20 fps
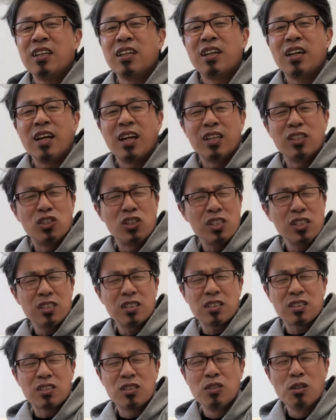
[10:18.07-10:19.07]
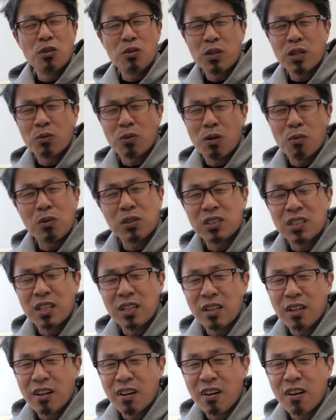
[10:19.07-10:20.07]
And Jesus, knowing what was in
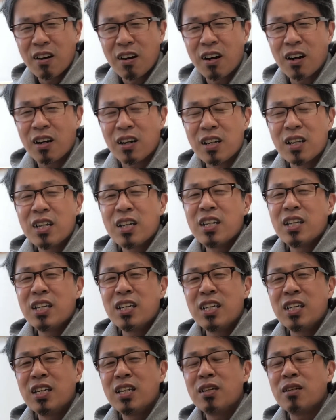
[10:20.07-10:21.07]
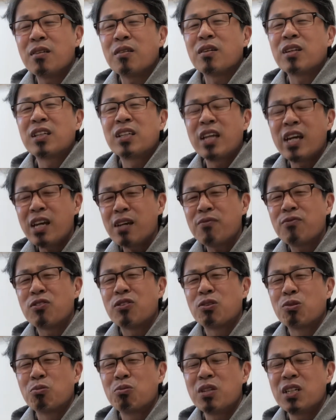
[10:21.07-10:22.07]
their heart, he gave
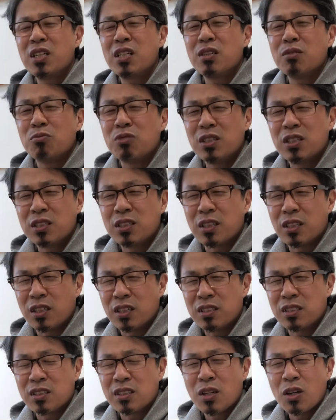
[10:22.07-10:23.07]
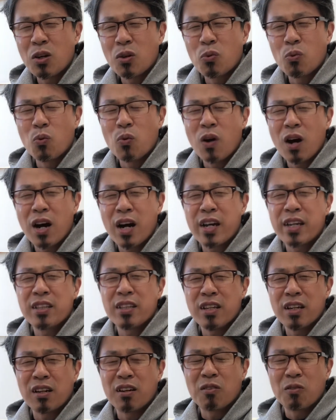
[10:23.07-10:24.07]
three reasons why
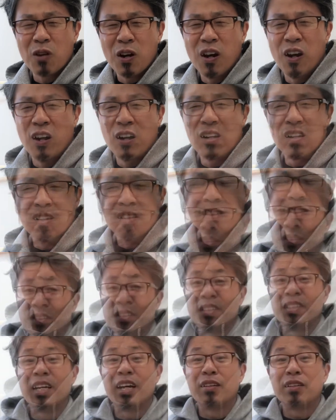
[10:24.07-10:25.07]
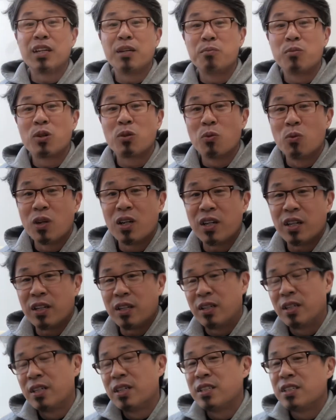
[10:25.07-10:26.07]
they are wrong. Now, number one,
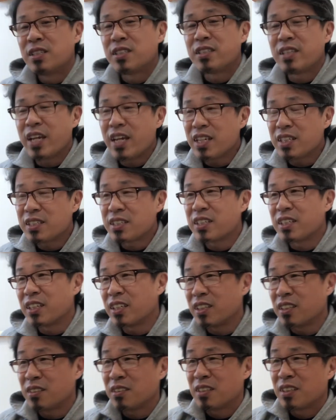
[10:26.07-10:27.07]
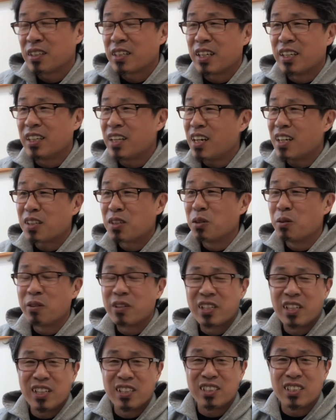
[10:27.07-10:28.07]
Satan cannot go
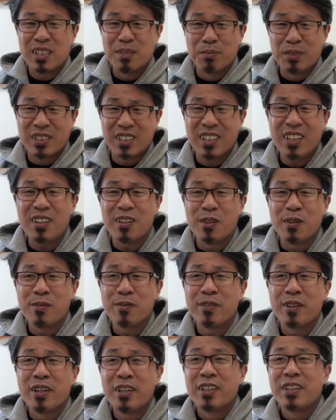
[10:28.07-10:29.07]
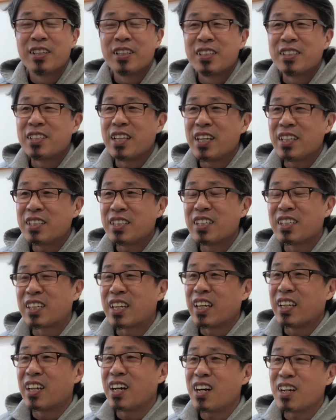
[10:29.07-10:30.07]
against himself. Satan
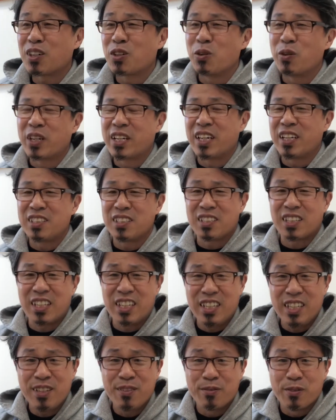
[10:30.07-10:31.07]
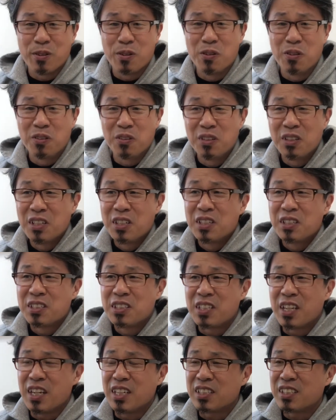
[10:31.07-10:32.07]
cannot go against evil.
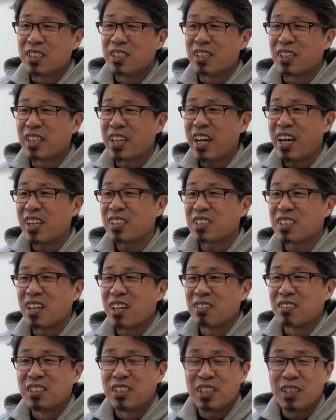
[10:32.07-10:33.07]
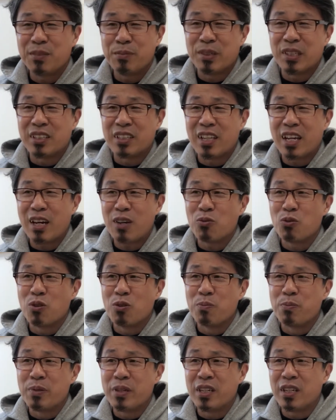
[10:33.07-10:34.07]
Satan to cast out demon, that will
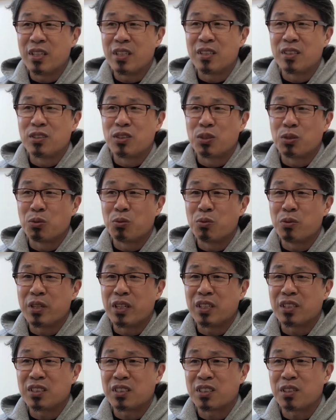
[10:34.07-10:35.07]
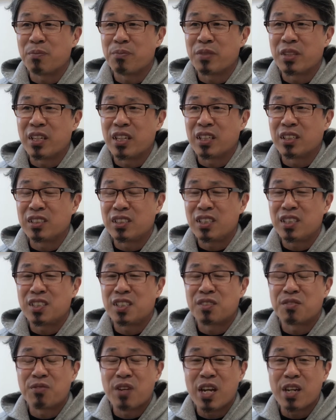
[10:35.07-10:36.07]
be doing something
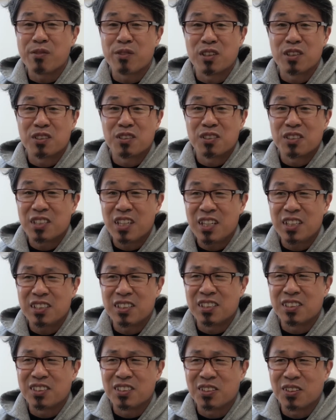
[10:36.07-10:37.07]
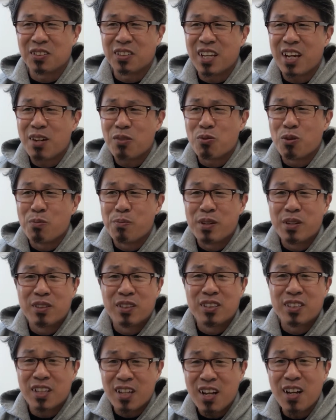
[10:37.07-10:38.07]
disfavor to Satan. So that will be
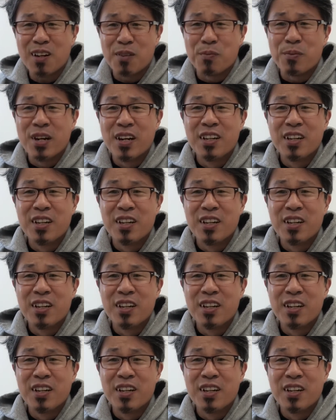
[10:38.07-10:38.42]
dumb.